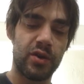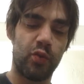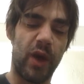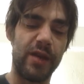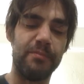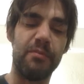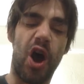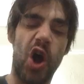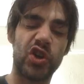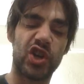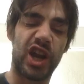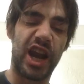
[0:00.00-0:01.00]
When
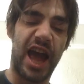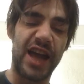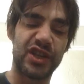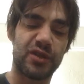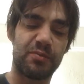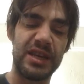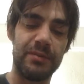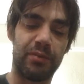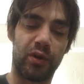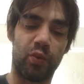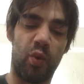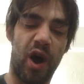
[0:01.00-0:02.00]
marginalized
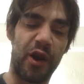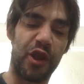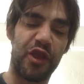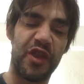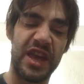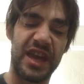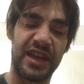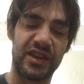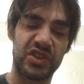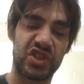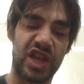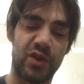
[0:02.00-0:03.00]
people want
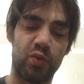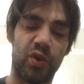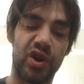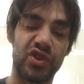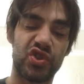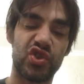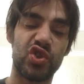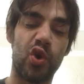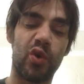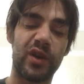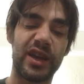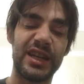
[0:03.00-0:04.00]
things that were
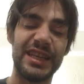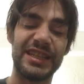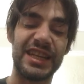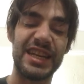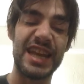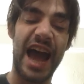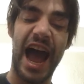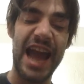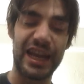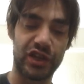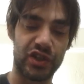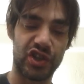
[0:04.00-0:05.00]
historically
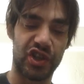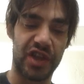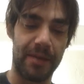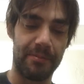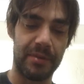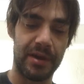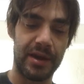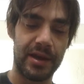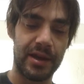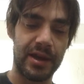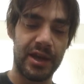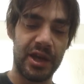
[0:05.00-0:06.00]
denied to them,
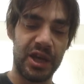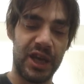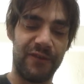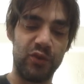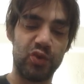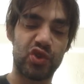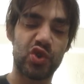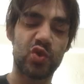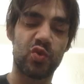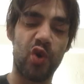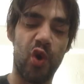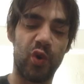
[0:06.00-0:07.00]
if you
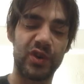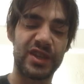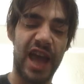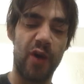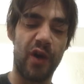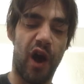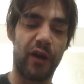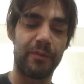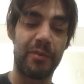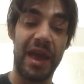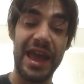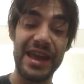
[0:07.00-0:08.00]
scroll down our
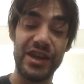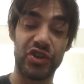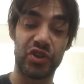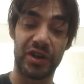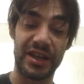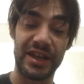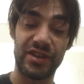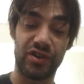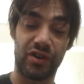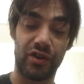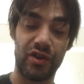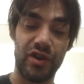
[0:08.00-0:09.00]
page a little,